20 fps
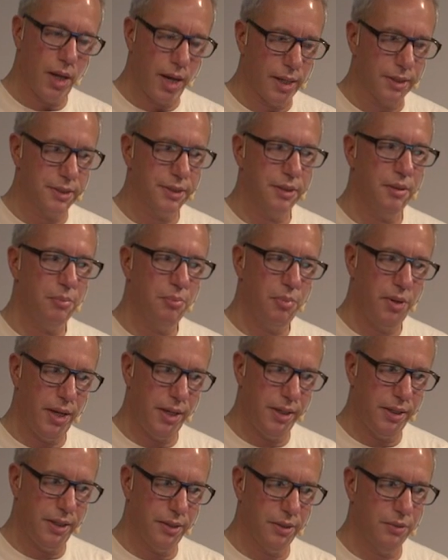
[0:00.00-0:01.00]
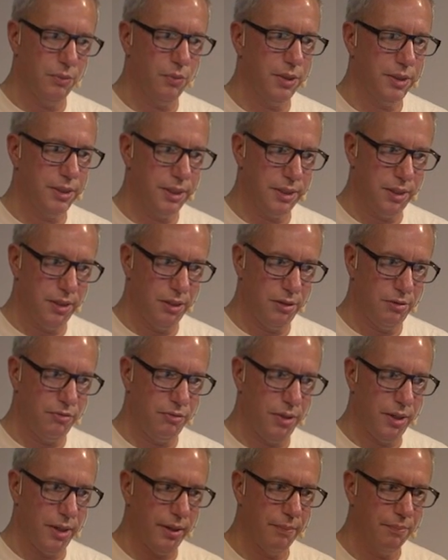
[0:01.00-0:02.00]
had an opinion, which is
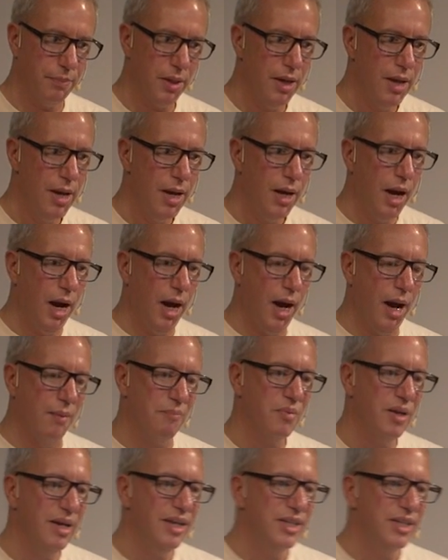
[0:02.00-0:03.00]
lovely. And